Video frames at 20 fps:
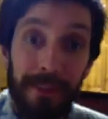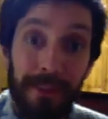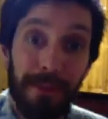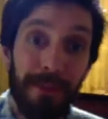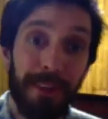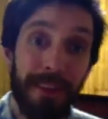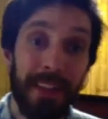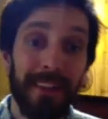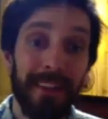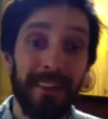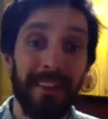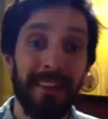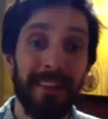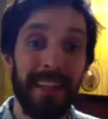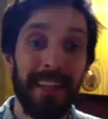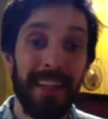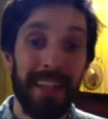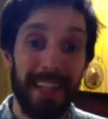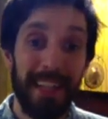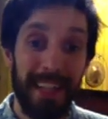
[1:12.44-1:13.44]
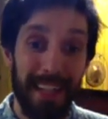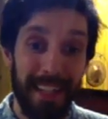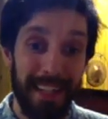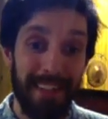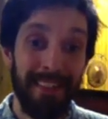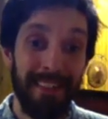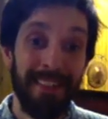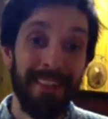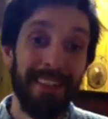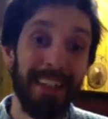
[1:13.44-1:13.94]
for this
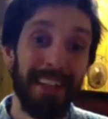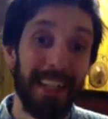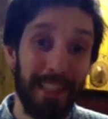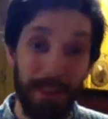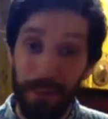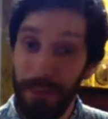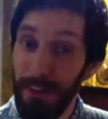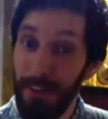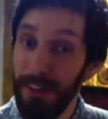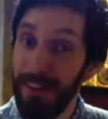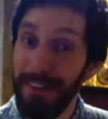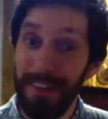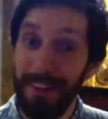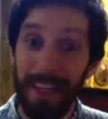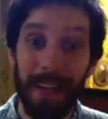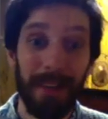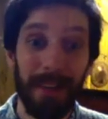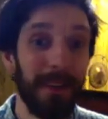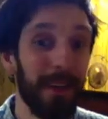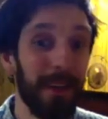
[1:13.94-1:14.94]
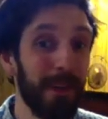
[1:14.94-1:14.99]
is, it's just down,